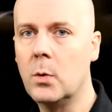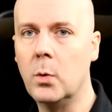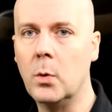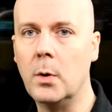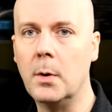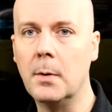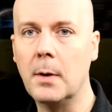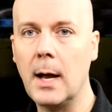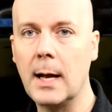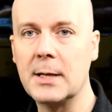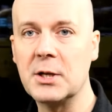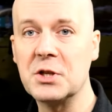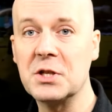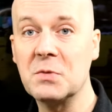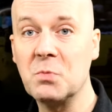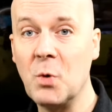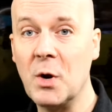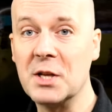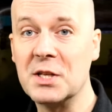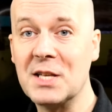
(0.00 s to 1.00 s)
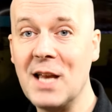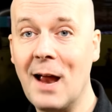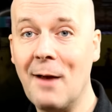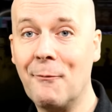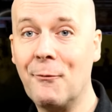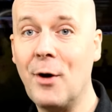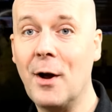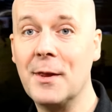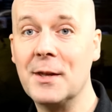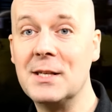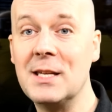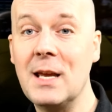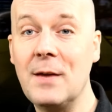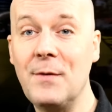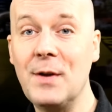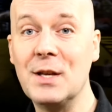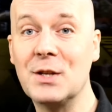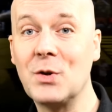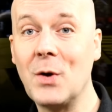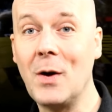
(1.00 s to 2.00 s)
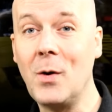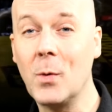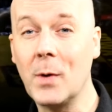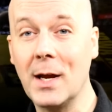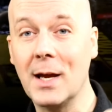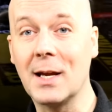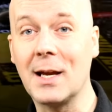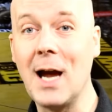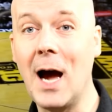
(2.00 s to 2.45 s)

cool. I just want to stand in front of the TV so I don't get a